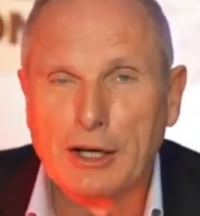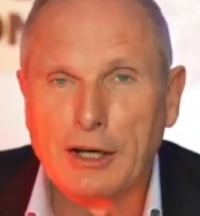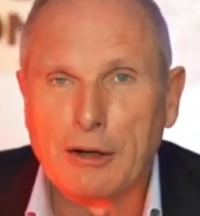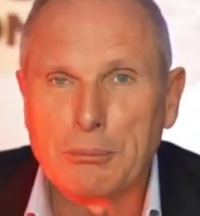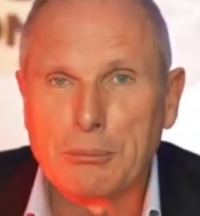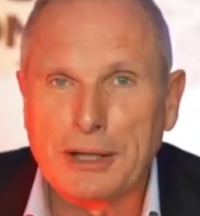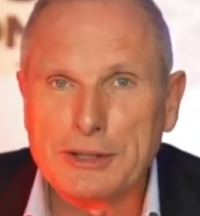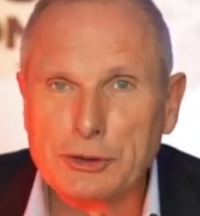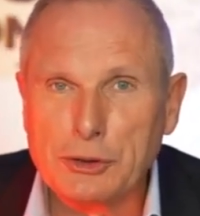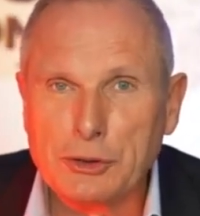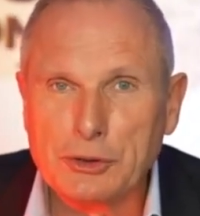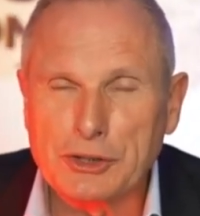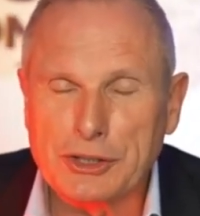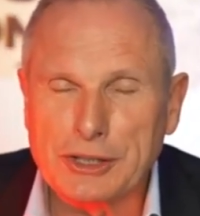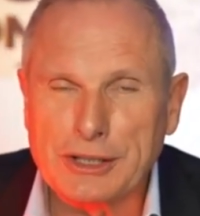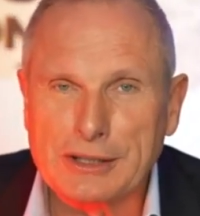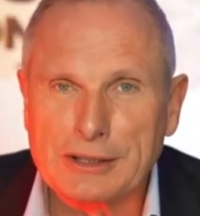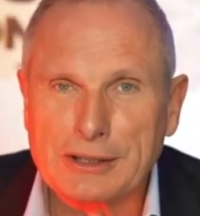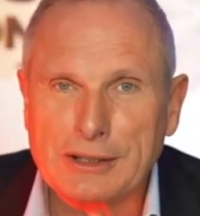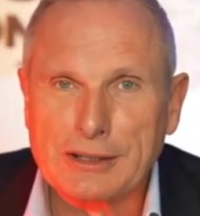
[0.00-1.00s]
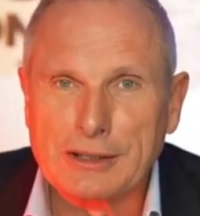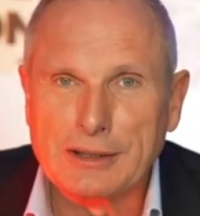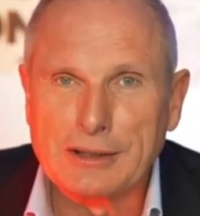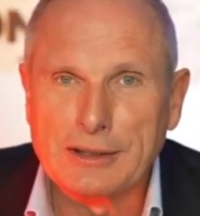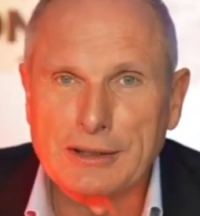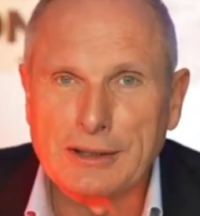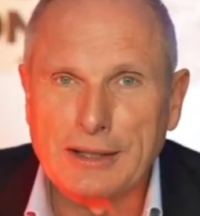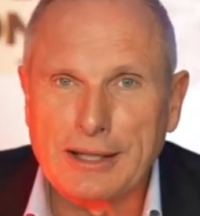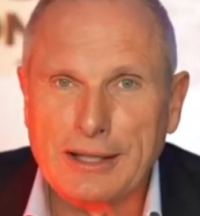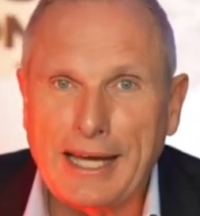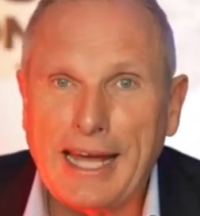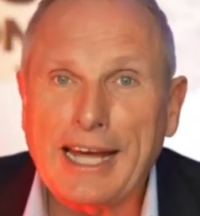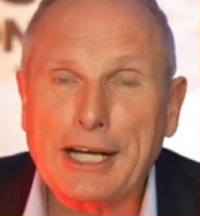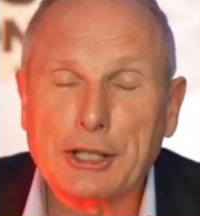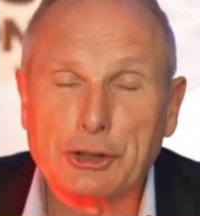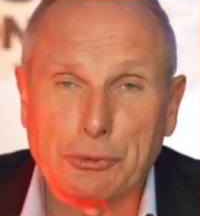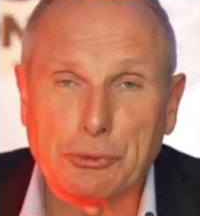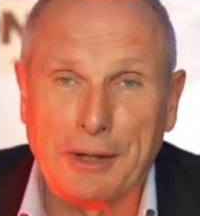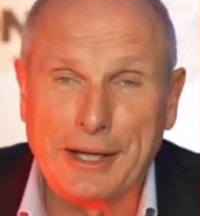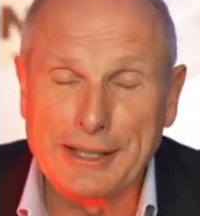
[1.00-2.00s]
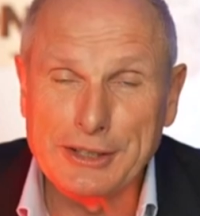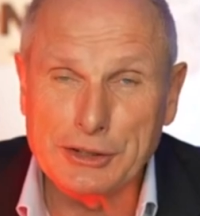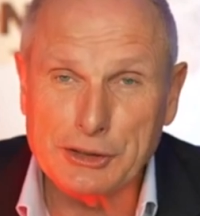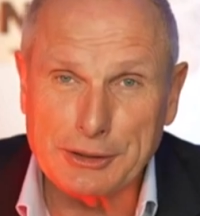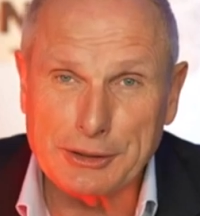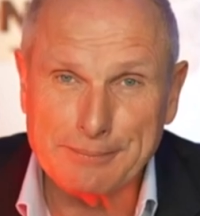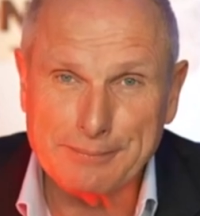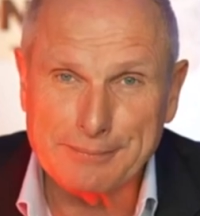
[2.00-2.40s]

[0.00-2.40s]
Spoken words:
by using X-rays.